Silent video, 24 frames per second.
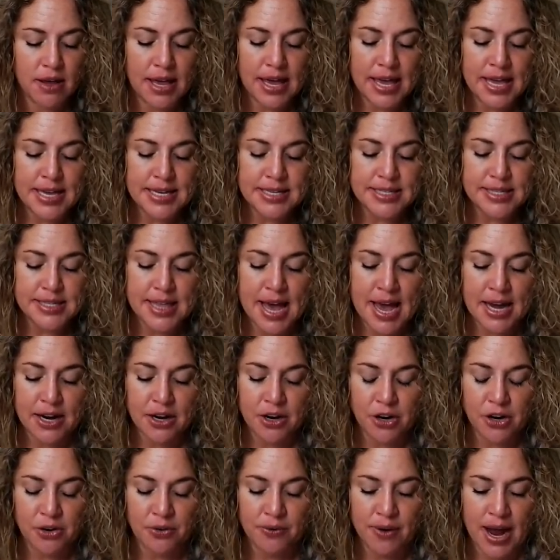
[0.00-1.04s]
Is that
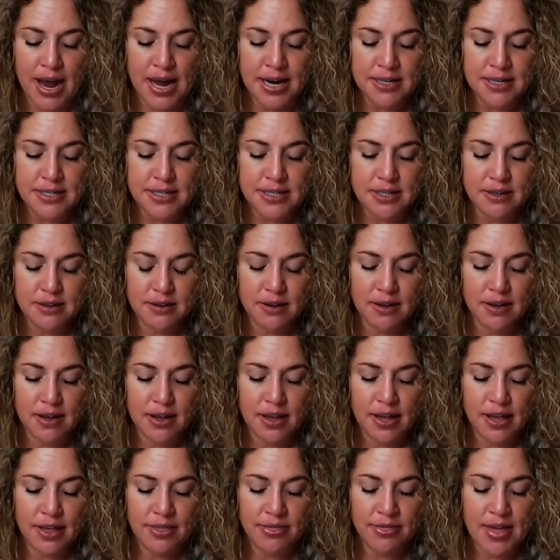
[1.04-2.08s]
correct?
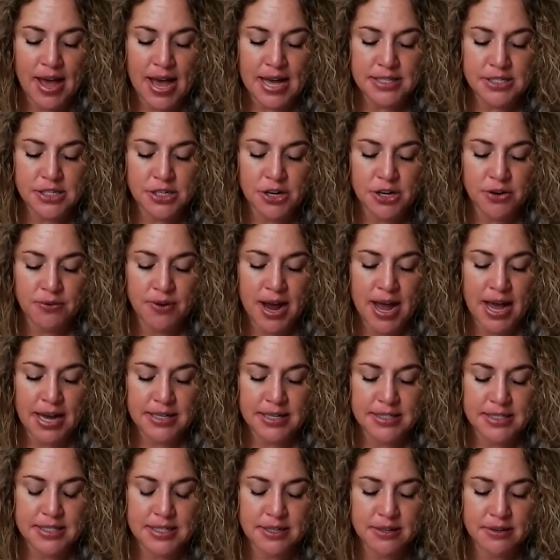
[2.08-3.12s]
That's
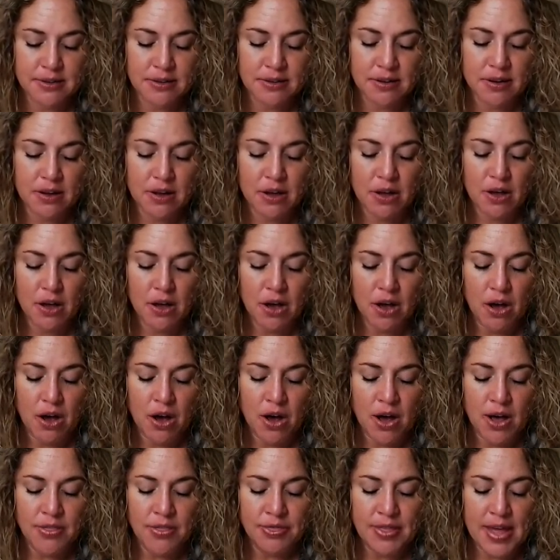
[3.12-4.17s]
correct.
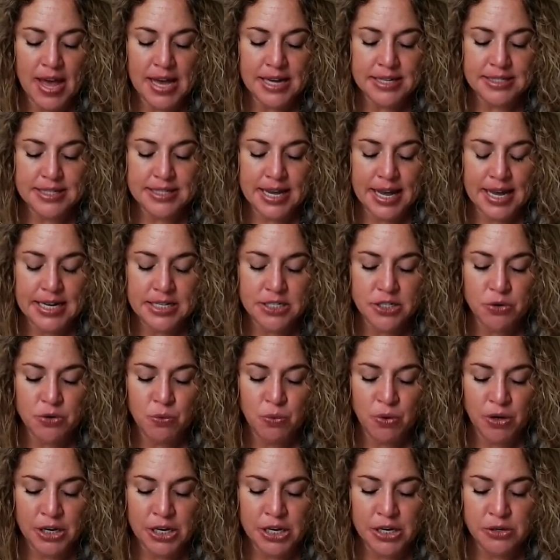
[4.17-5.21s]
On that date,
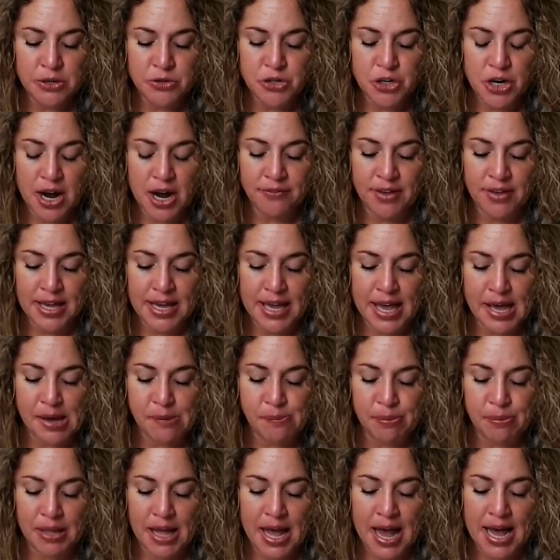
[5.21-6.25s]
were you driving a
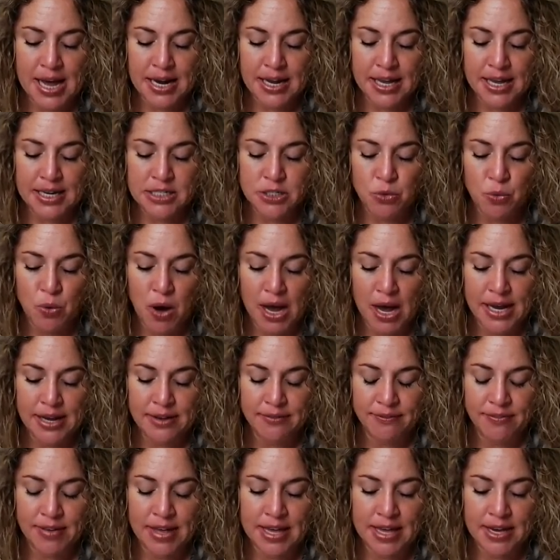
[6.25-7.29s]
black and white
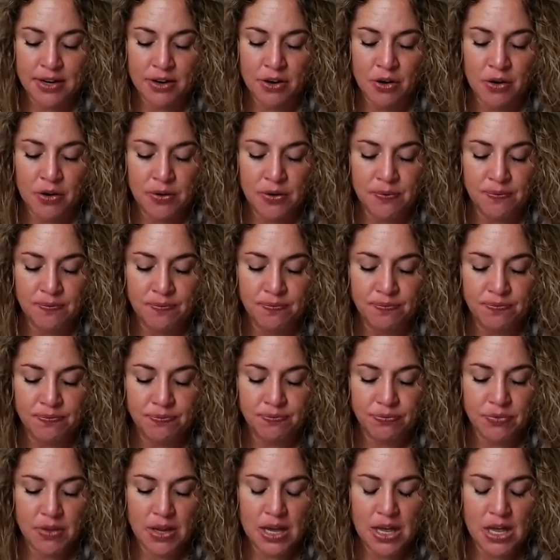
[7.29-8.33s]
vehicle?
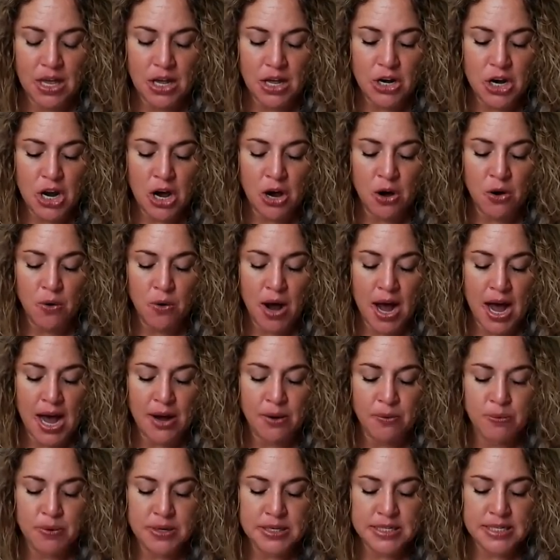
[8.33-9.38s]
No, I
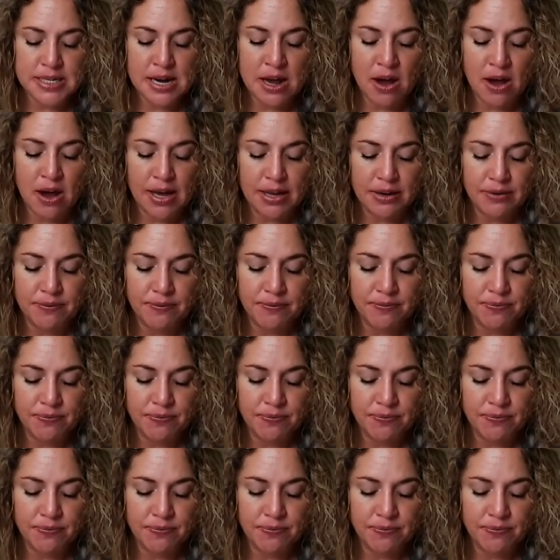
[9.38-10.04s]
was not.